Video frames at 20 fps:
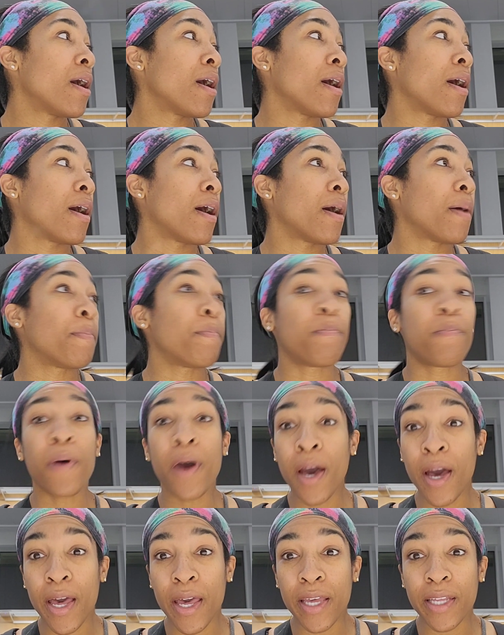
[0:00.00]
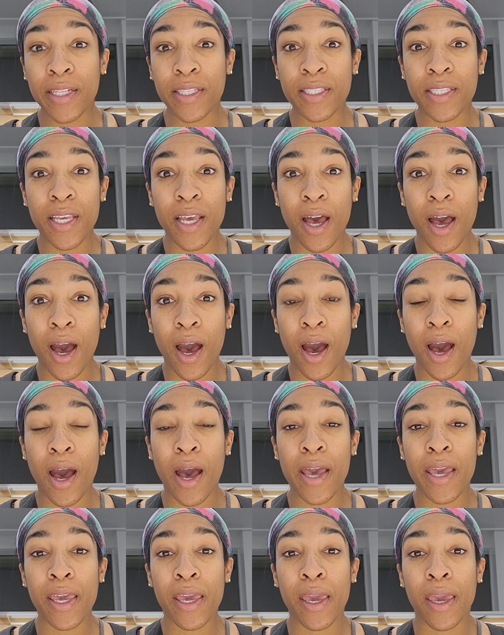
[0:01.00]
But
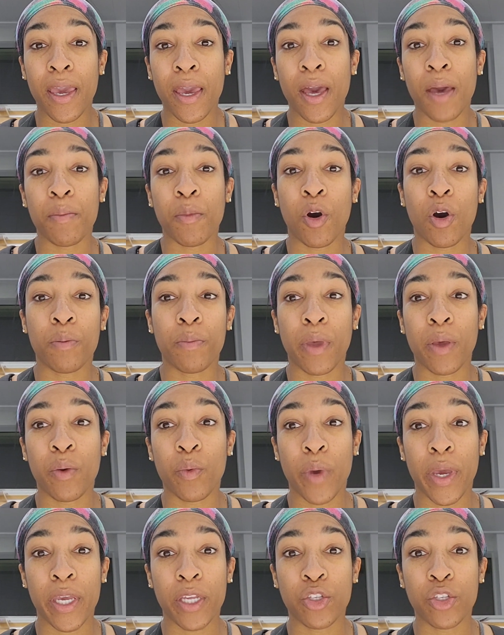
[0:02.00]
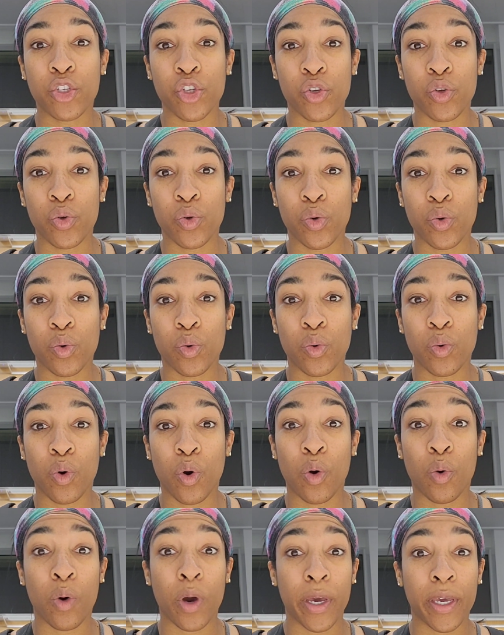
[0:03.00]
I am on my way to
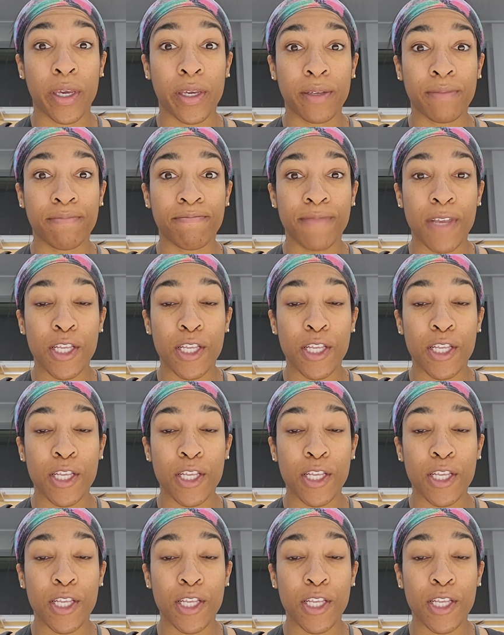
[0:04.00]
Hawaii.